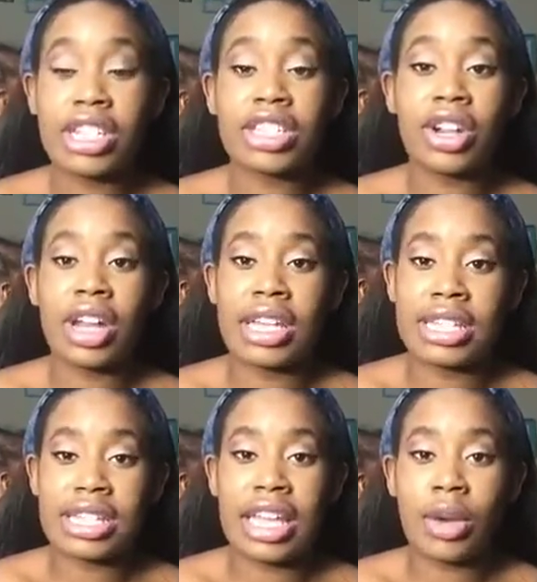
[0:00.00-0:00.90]
trust your
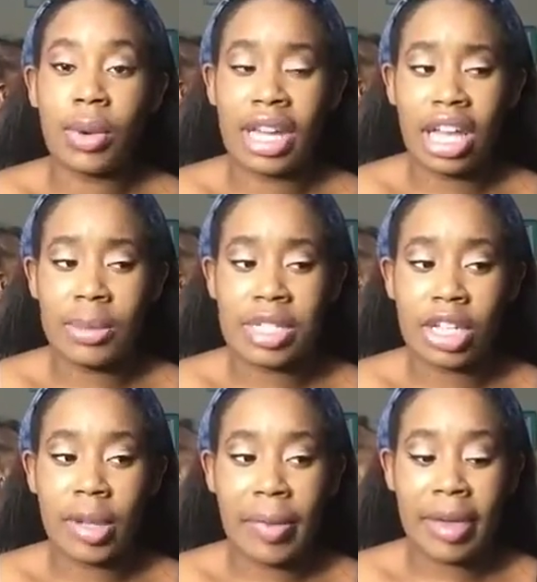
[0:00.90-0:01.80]
instinct when it comes
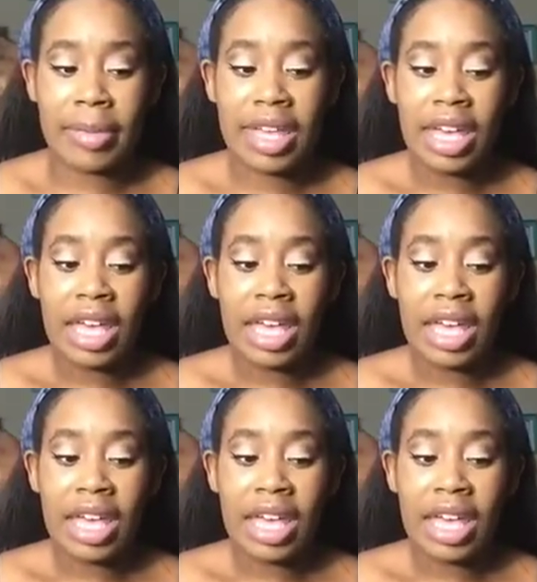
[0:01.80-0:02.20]
to your baby.